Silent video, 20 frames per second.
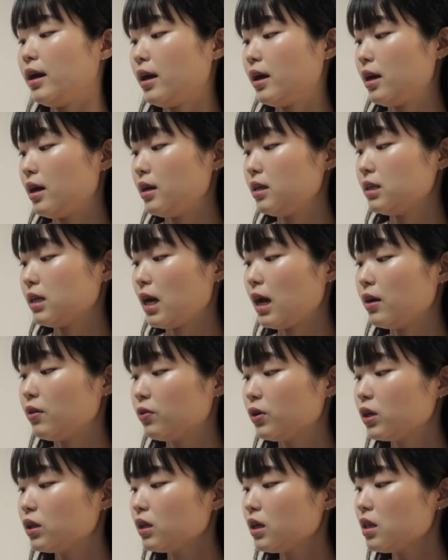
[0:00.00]
and I
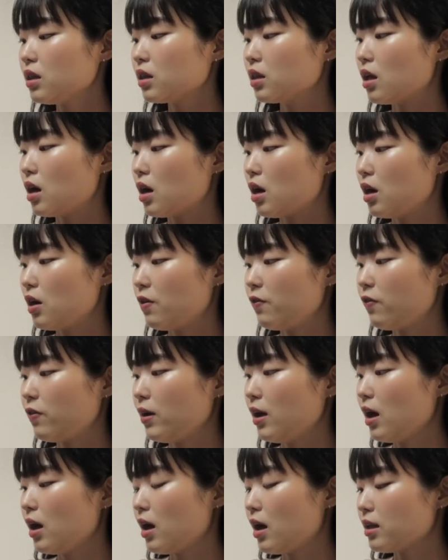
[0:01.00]
really love
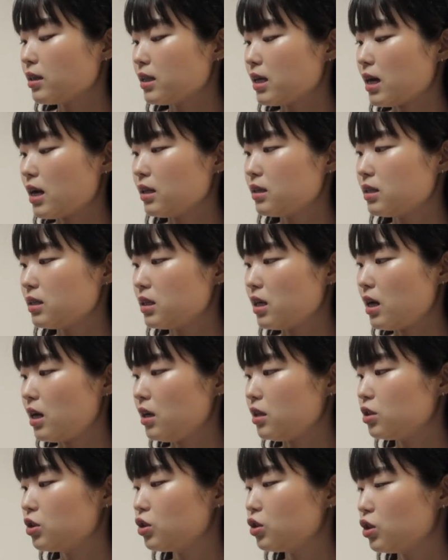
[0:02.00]
that
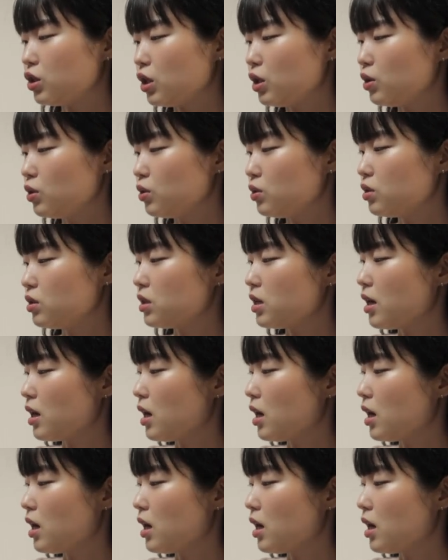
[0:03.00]
they sewed